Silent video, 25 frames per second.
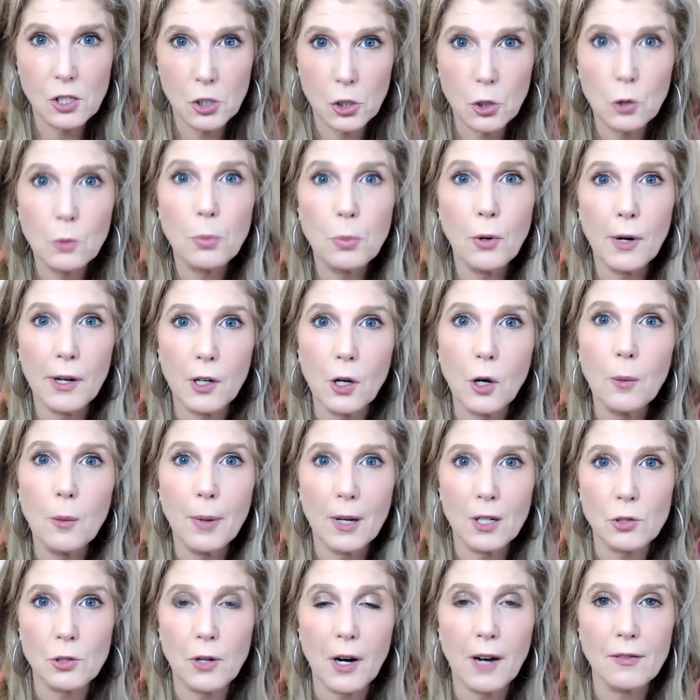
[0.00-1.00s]
2.0
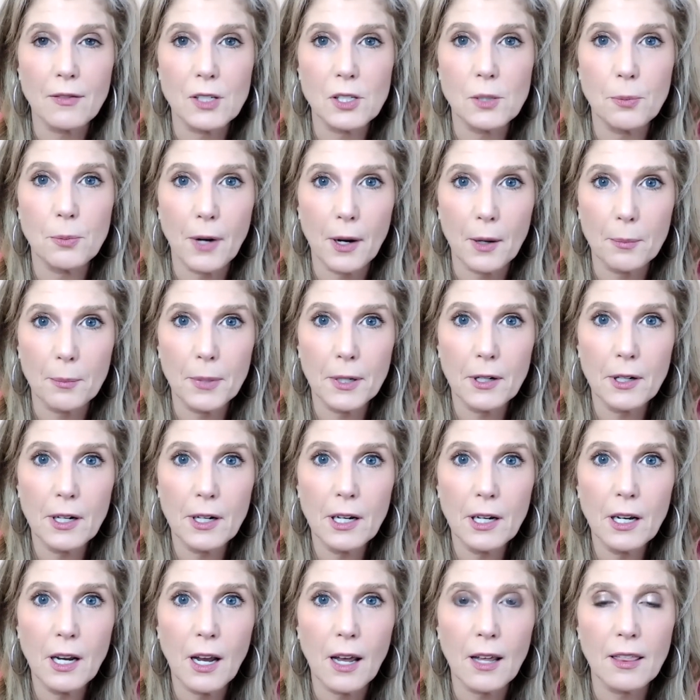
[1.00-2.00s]
by Travis
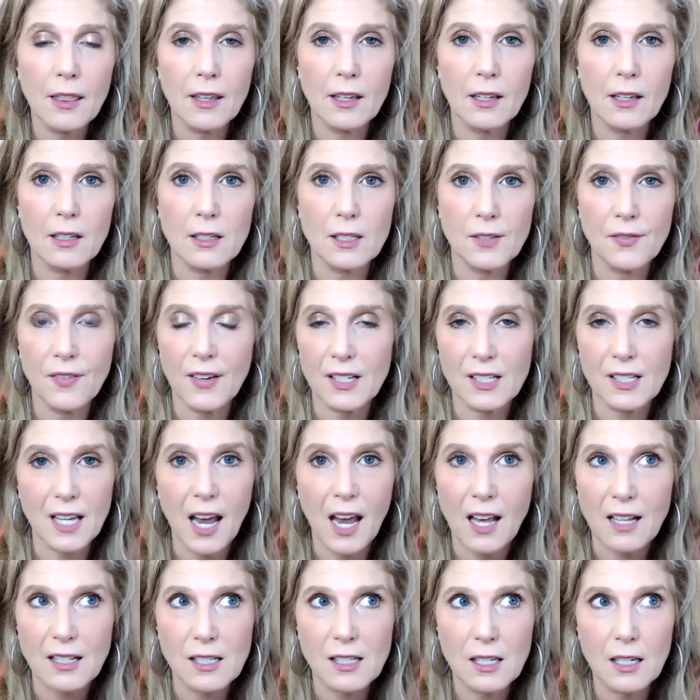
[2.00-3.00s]
Bradberry, I think is
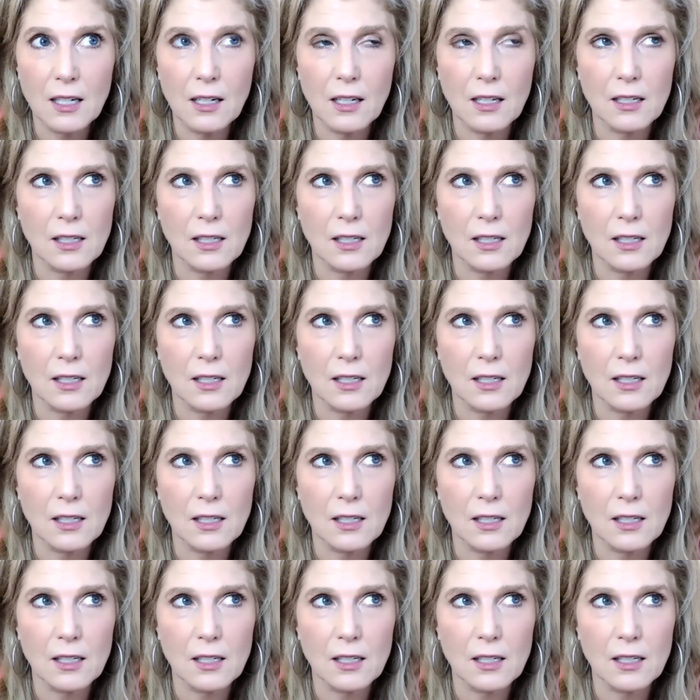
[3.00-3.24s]
fantastic.